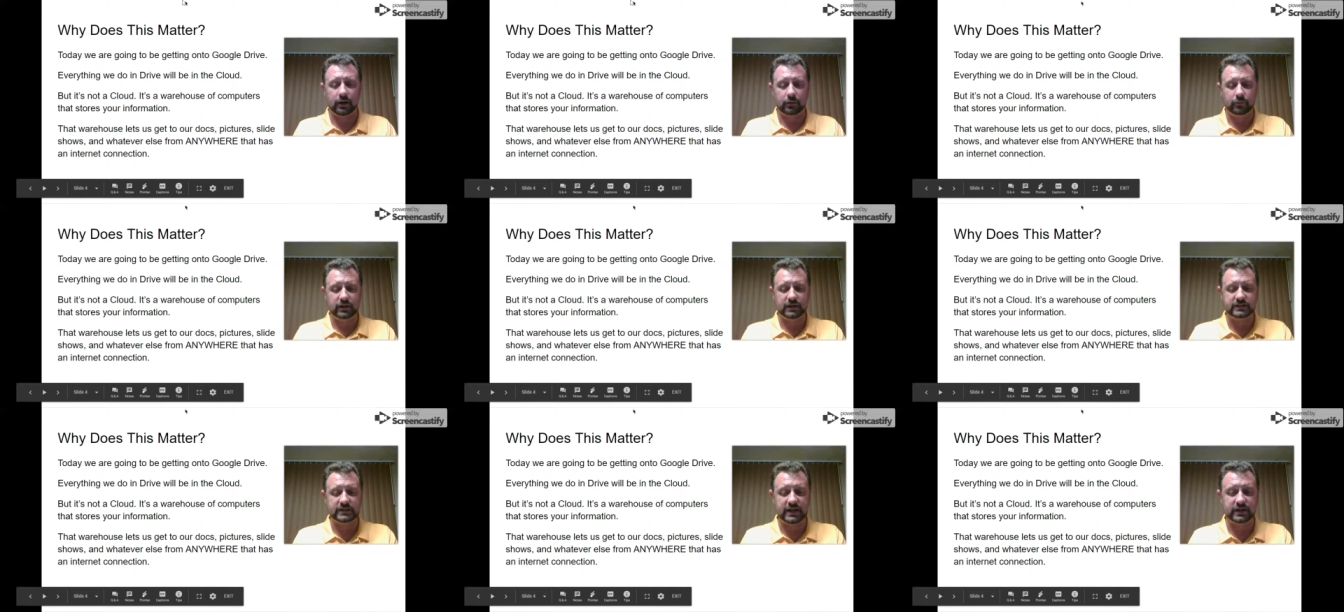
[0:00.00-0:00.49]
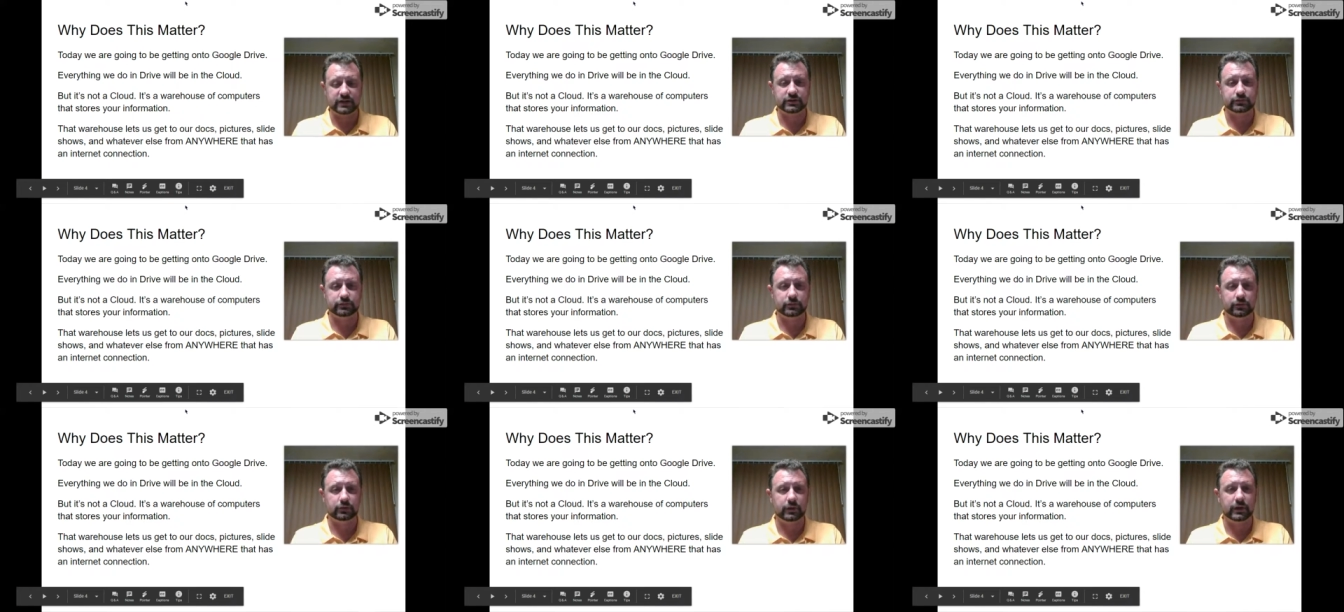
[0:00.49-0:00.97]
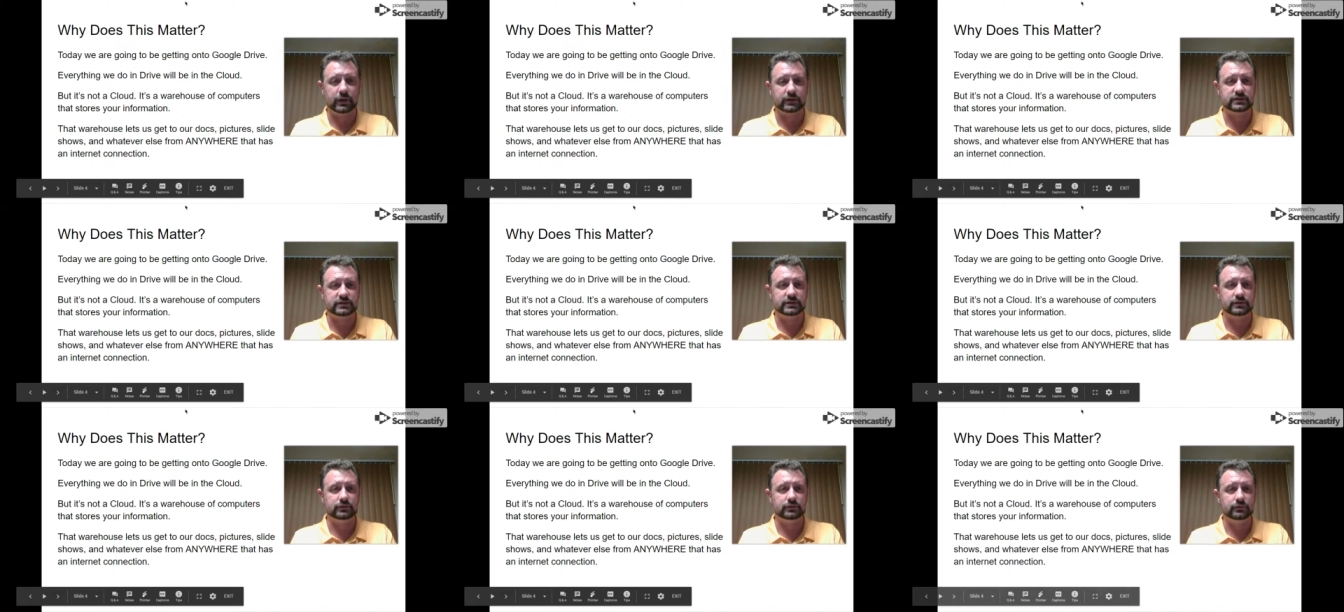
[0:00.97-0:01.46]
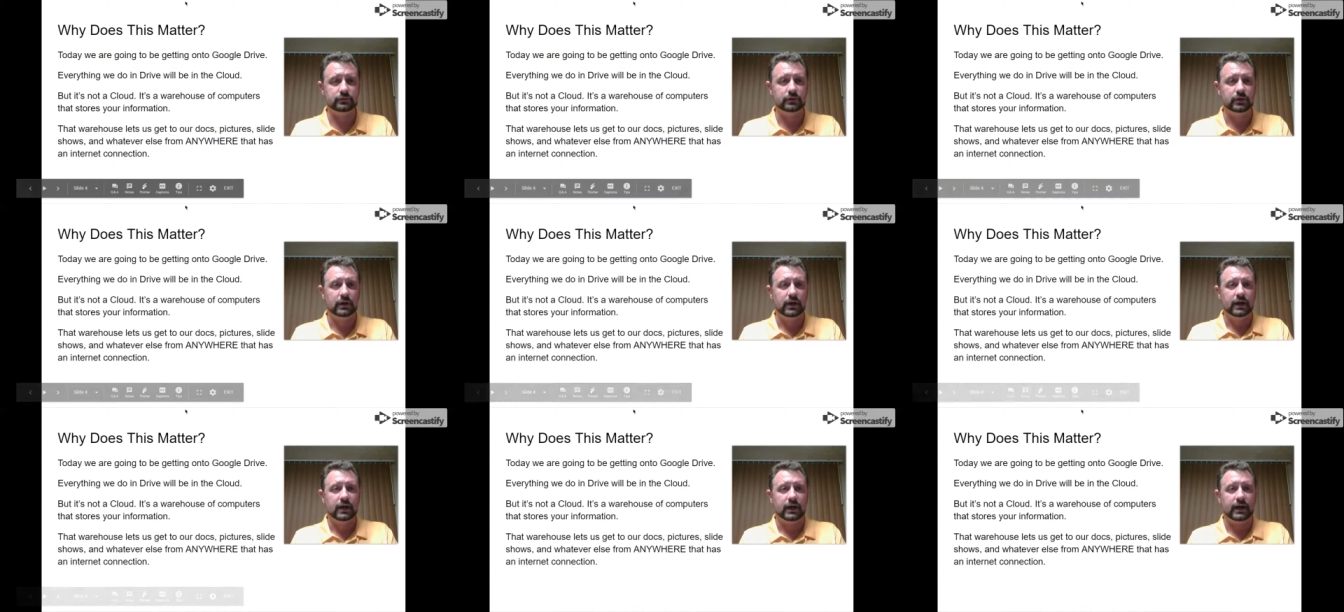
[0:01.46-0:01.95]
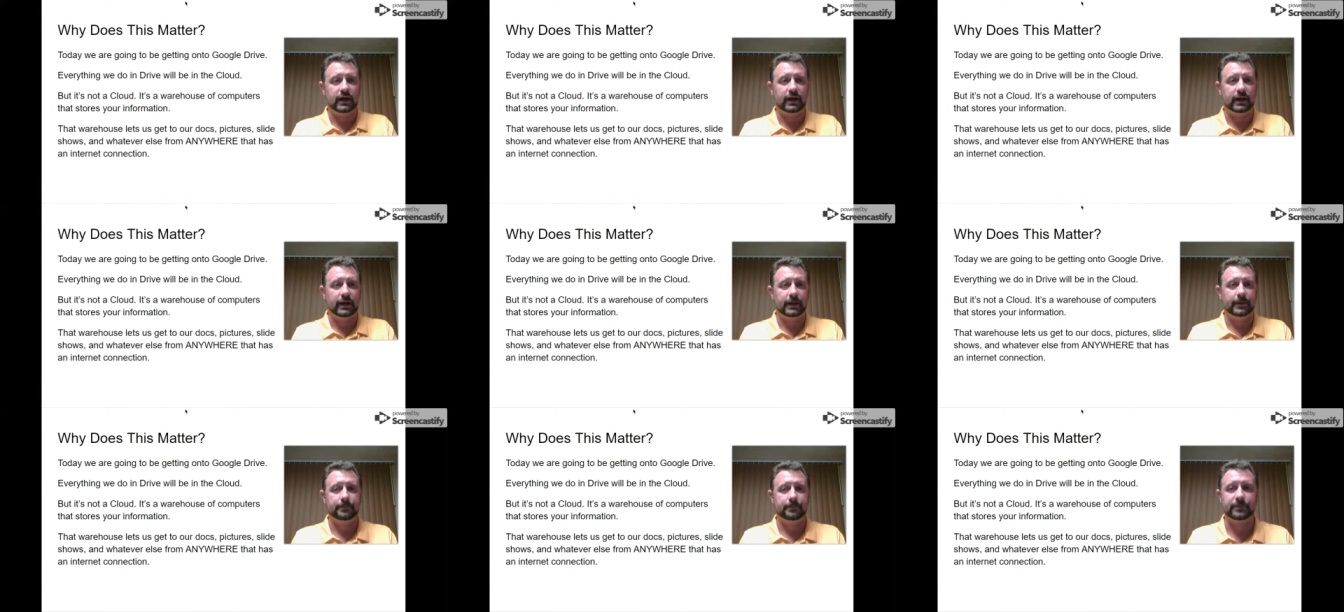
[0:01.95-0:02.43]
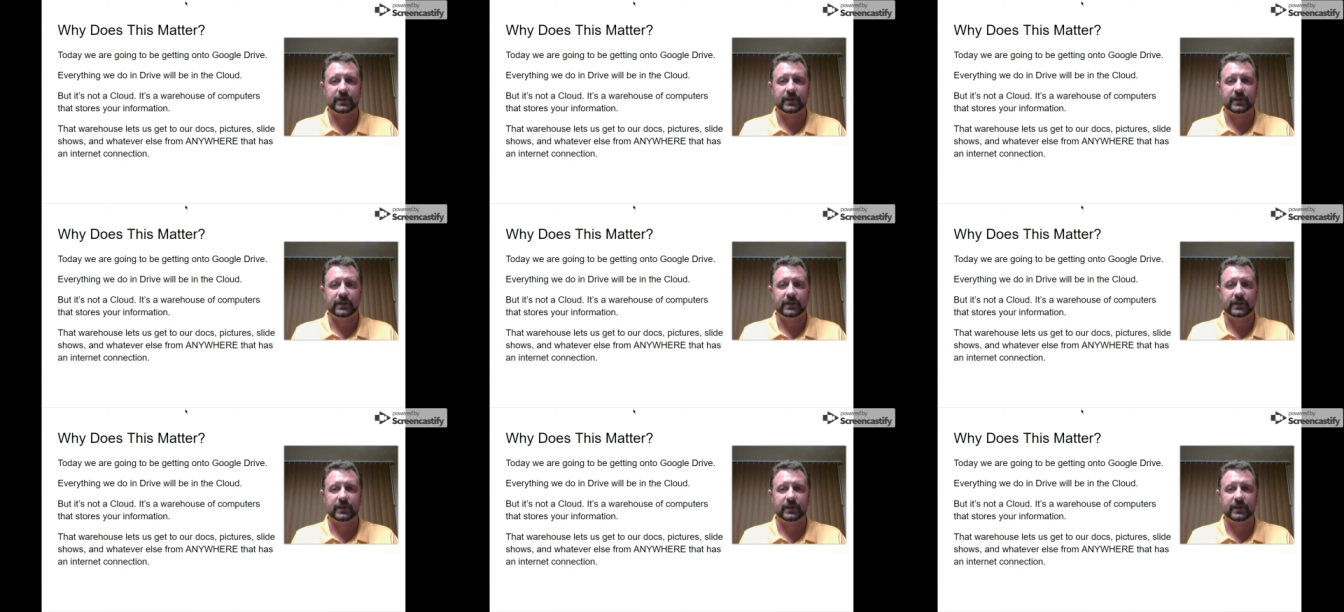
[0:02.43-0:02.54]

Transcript: I want to take us real quick to um,